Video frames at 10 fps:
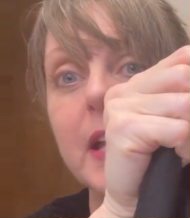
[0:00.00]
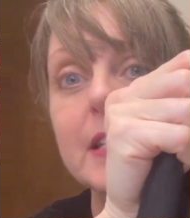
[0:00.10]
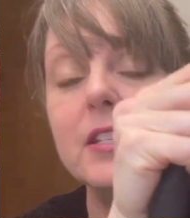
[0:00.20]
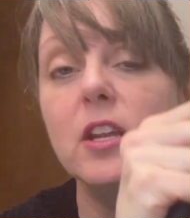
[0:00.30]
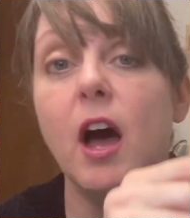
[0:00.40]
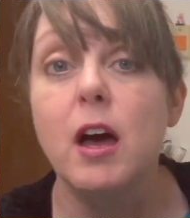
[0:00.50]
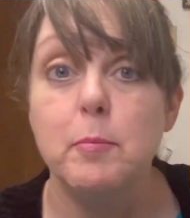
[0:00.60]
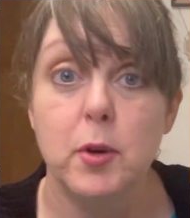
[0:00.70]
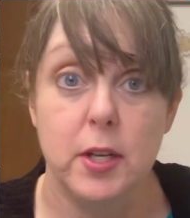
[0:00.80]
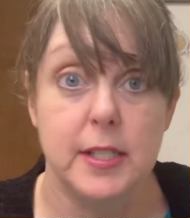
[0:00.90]
did not
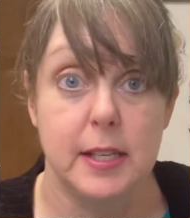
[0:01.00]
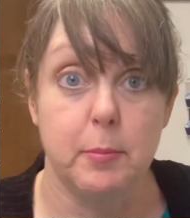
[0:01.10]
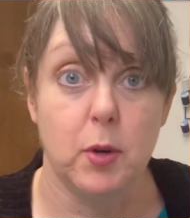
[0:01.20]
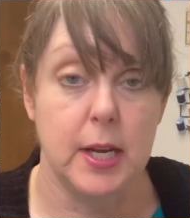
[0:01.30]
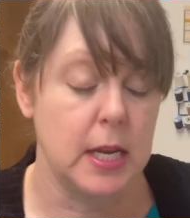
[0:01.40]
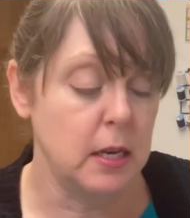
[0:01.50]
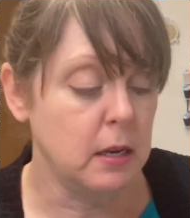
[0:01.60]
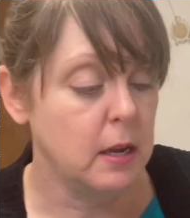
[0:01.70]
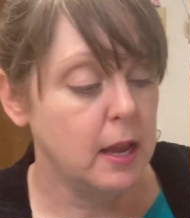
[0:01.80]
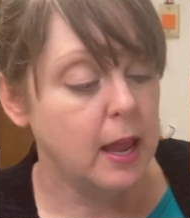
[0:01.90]
put a zipper in,
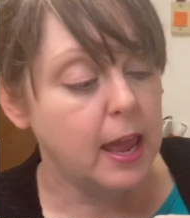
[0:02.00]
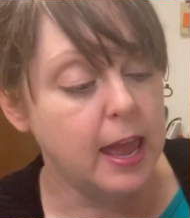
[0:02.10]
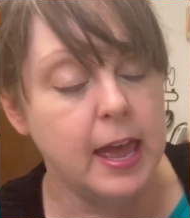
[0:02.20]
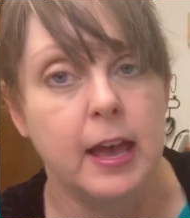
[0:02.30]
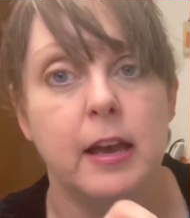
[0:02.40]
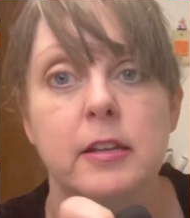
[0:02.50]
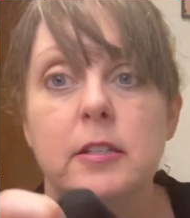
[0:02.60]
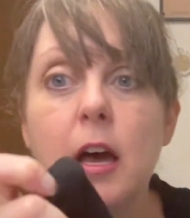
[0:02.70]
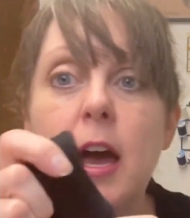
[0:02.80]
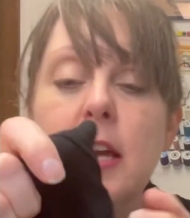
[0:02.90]
and
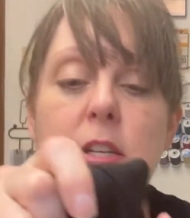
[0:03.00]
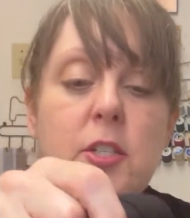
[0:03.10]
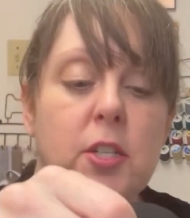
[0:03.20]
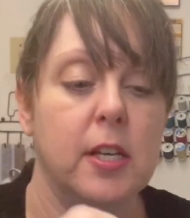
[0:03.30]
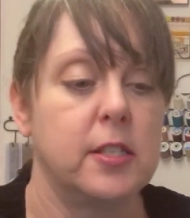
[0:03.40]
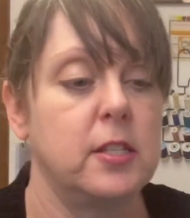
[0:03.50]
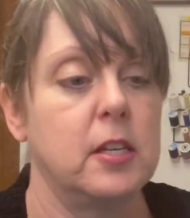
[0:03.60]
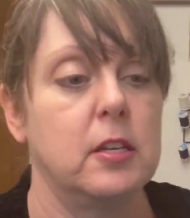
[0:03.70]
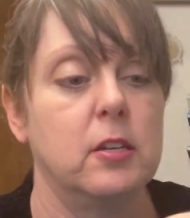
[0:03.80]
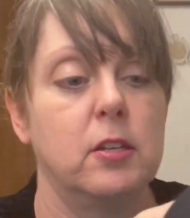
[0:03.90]
I just
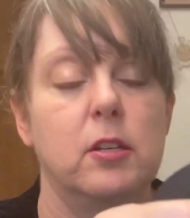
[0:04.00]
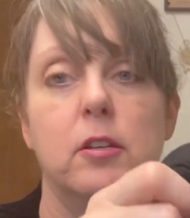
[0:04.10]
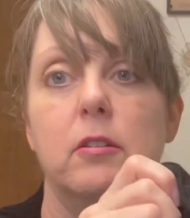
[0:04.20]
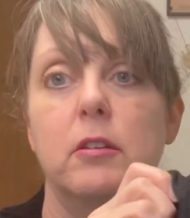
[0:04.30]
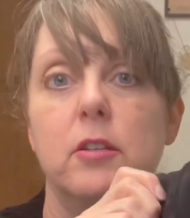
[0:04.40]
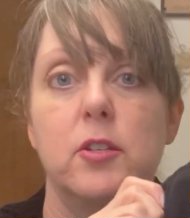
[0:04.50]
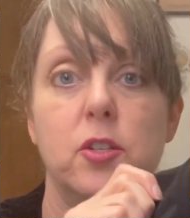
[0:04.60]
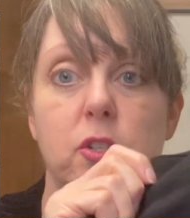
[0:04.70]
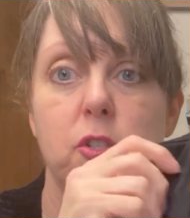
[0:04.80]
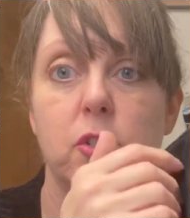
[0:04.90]

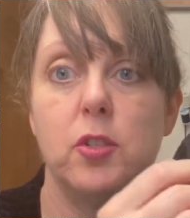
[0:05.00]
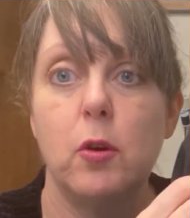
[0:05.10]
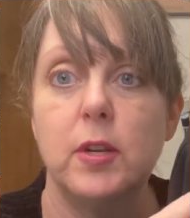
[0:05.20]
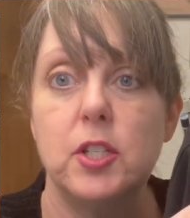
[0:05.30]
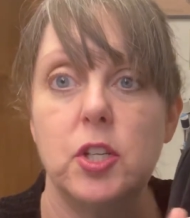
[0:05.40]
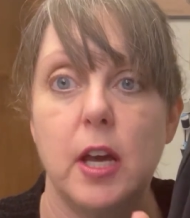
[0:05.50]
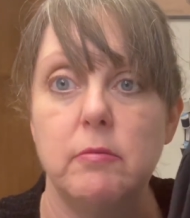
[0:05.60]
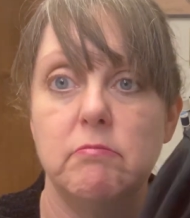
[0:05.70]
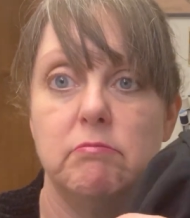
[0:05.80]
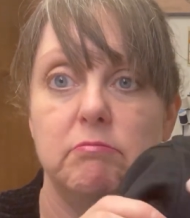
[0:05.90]
sewed it shut.
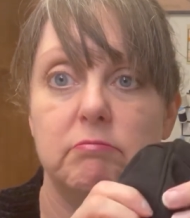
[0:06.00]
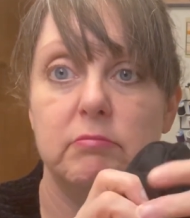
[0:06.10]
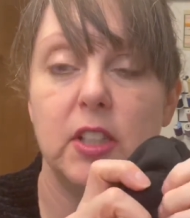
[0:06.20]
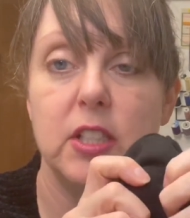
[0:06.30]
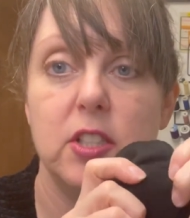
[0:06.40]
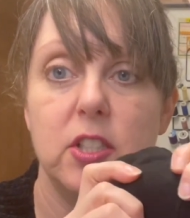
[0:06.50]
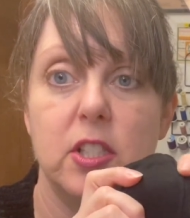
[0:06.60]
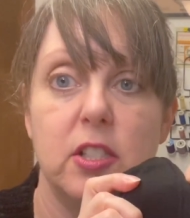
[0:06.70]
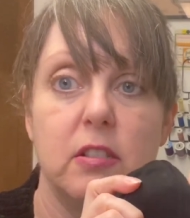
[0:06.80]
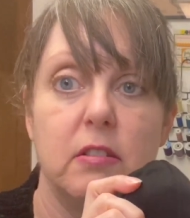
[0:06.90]

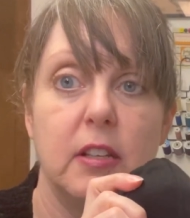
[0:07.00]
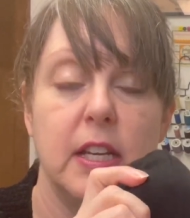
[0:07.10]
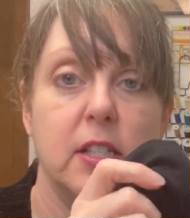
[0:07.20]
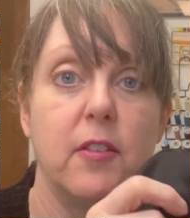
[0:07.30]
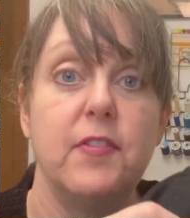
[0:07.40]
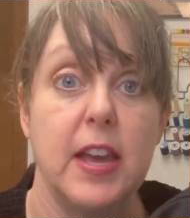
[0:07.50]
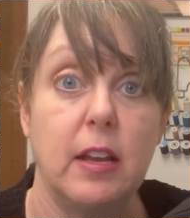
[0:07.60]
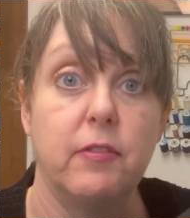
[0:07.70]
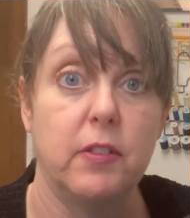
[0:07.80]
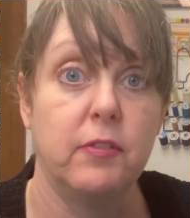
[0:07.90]
It's a fake
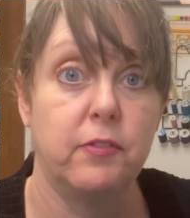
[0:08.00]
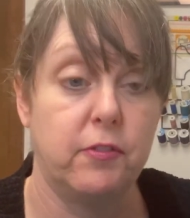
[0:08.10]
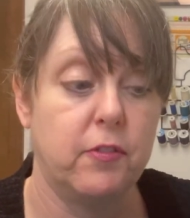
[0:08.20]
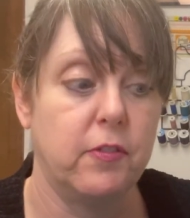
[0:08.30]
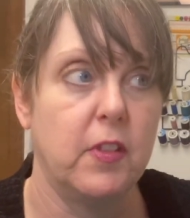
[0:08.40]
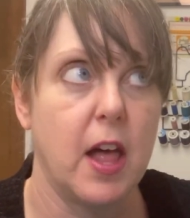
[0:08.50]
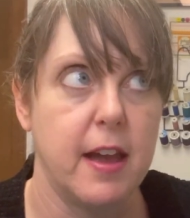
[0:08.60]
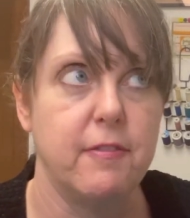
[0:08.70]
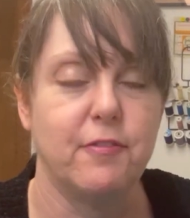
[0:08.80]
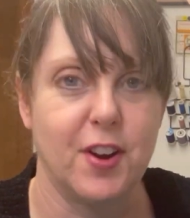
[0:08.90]
fly
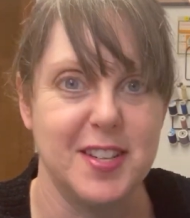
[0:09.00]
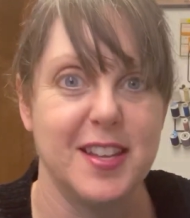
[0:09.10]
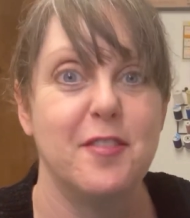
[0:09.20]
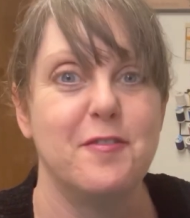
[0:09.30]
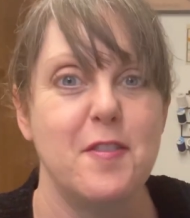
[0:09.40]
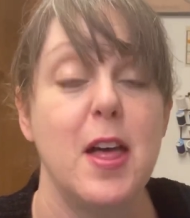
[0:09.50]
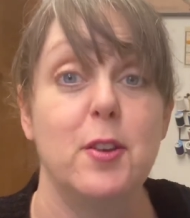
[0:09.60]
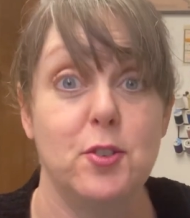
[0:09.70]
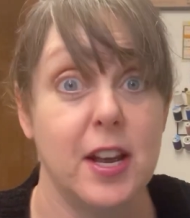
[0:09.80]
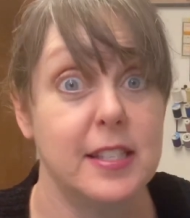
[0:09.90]
front.
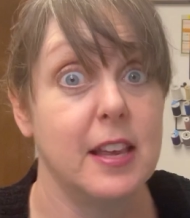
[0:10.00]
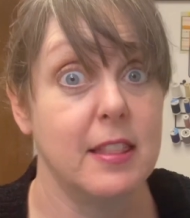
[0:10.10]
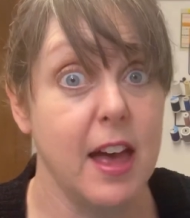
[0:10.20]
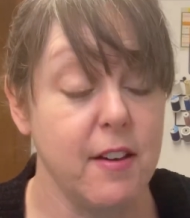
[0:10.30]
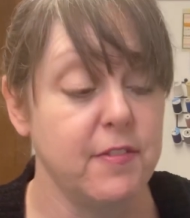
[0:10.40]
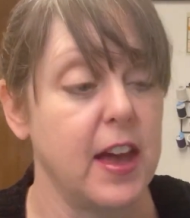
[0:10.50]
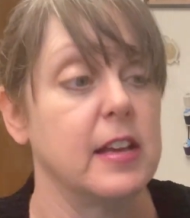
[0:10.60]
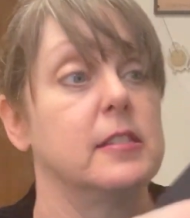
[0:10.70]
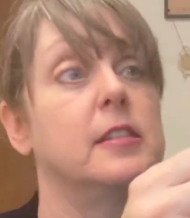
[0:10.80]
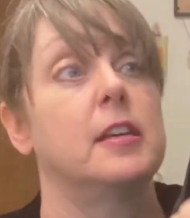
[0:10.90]
Try saying that
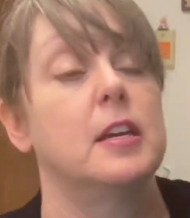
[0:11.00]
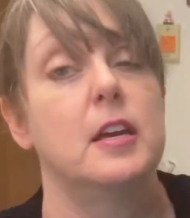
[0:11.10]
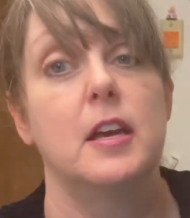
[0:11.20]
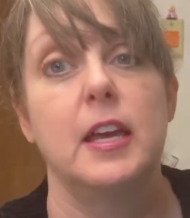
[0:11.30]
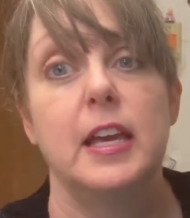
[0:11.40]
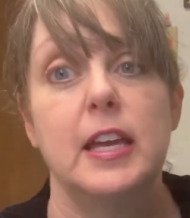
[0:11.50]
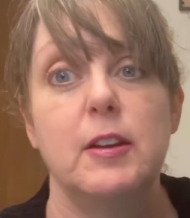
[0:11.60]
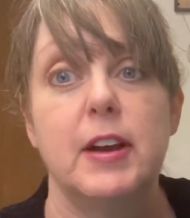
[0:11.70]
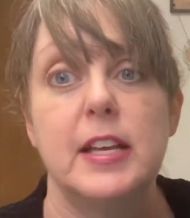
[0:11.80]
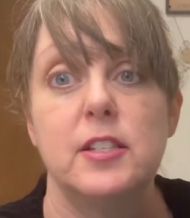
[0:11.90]
fast.
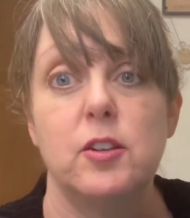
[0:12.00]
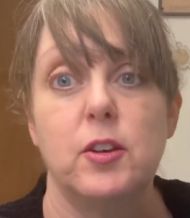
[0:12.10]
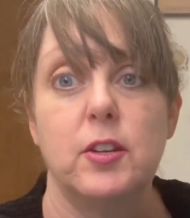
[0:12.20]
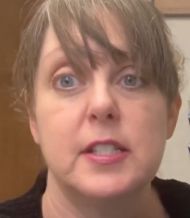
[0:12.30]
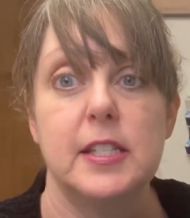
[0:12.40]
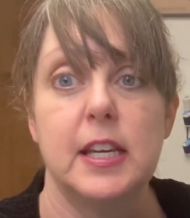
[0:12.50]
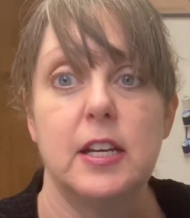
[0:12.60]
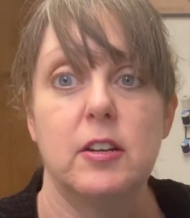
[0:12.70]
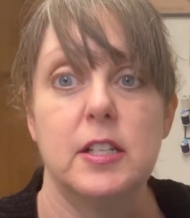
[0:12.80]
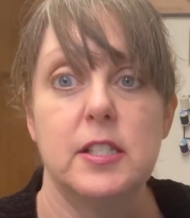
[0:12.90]
Anyway, so you can see
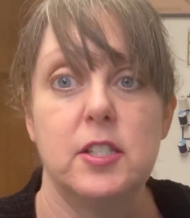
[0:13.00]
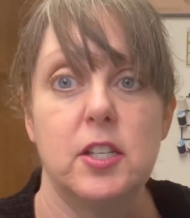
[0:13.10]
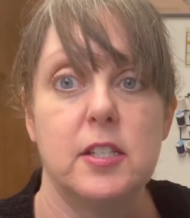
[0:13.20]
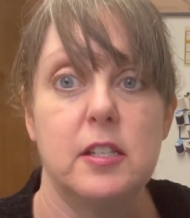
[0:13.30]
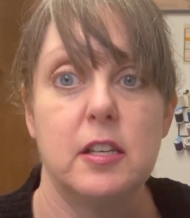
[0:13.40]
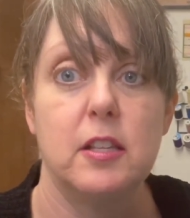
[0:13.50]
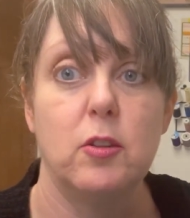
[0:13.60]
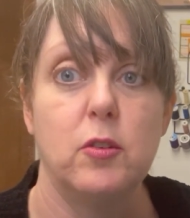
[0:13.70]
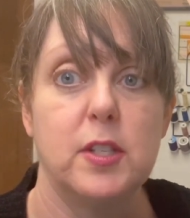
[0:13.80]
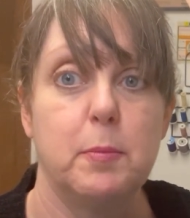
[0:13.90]
here, it's just
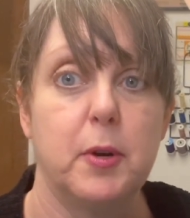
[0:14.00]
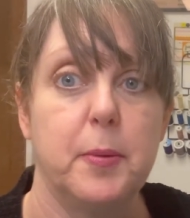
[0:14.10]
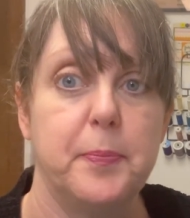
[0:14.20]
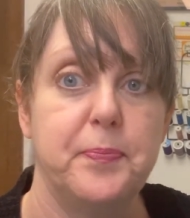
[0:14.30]
no zipper.